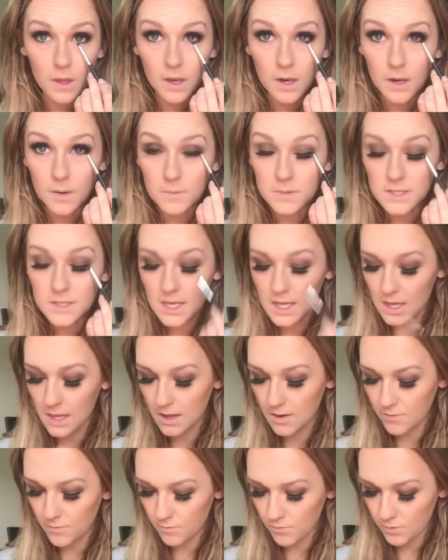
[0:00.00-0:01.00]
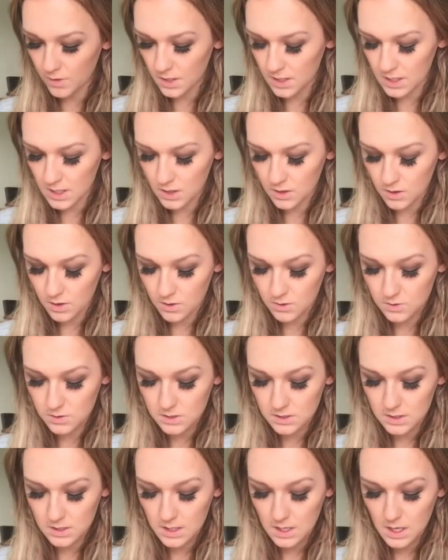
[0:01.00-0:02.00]
And I'm taking it really
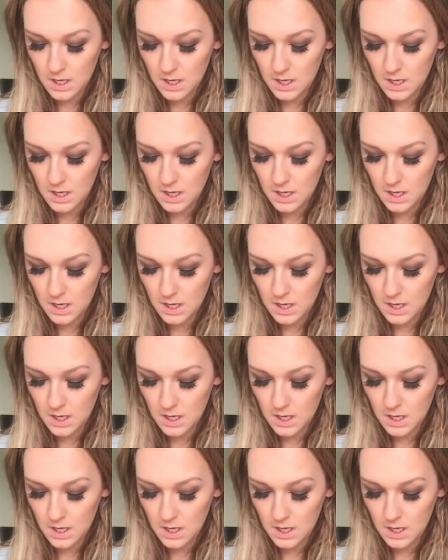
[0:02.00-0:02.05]
close